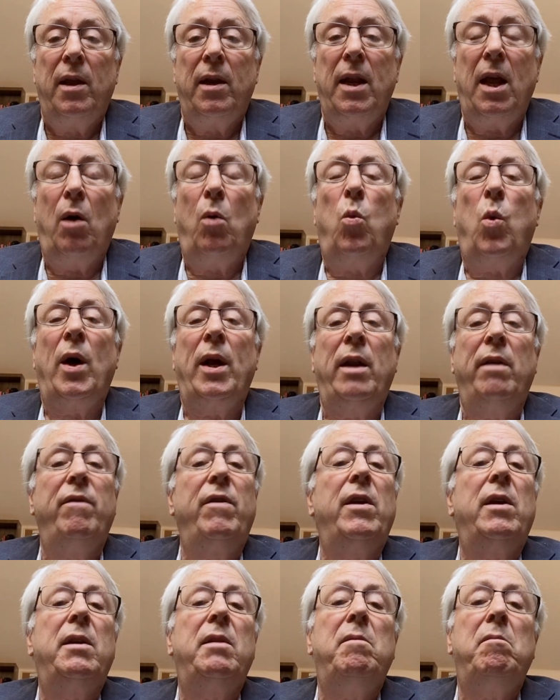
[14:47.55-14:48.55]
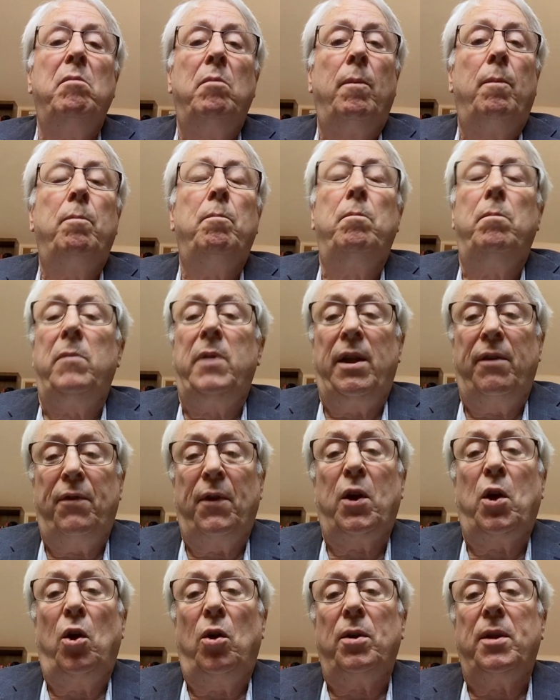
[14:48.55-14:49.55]
Now, one of the
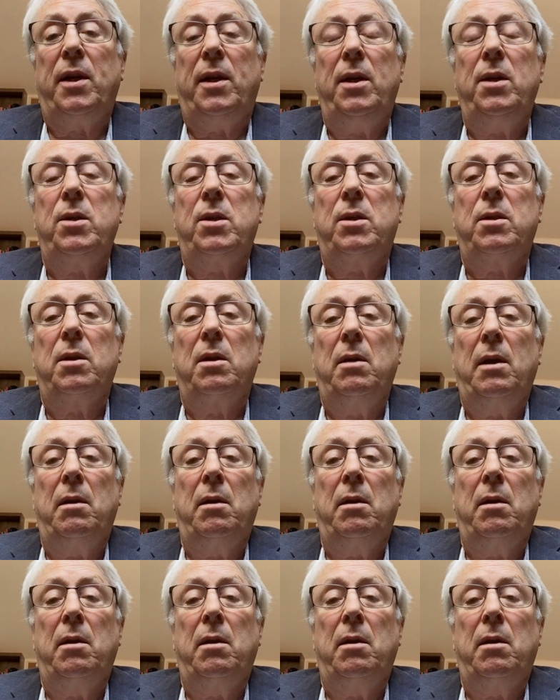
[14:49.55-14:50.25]
difficulties,